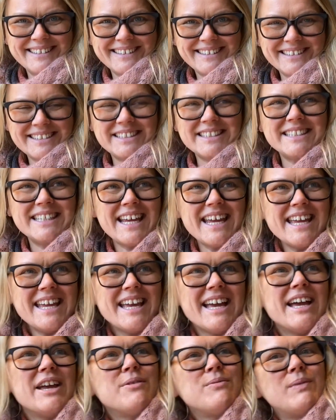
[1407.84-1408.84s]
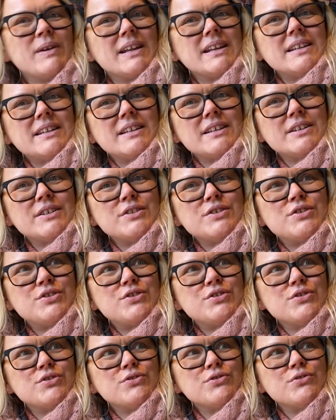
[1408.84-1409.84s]
today I went
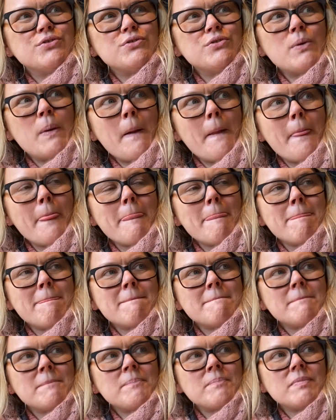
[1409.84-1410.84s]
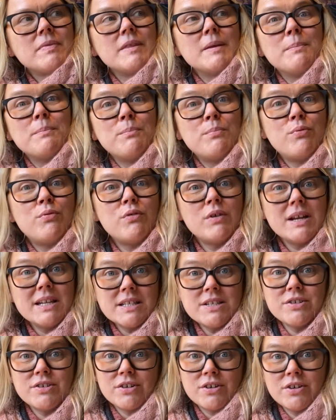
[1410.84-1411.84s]
to the
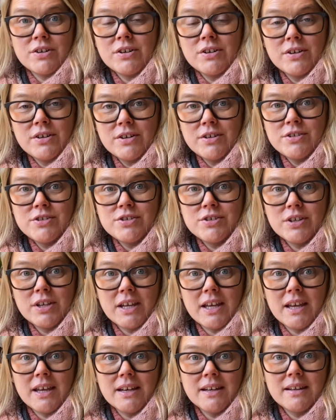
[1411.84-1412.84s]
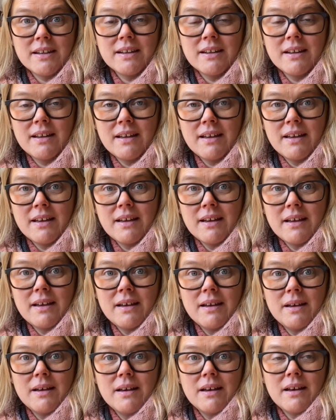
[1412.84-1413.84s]
printer to get
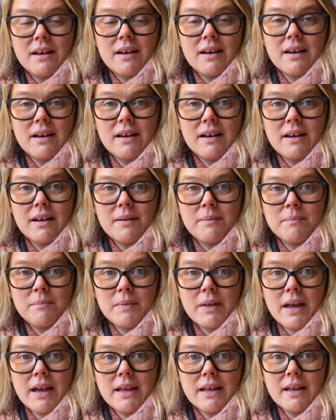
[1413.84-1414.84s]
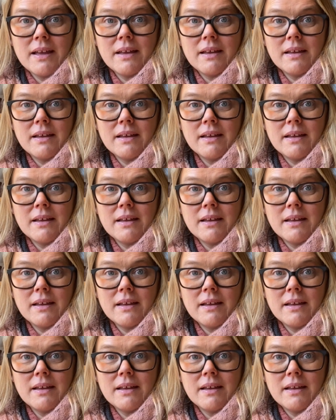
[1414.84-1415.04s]
my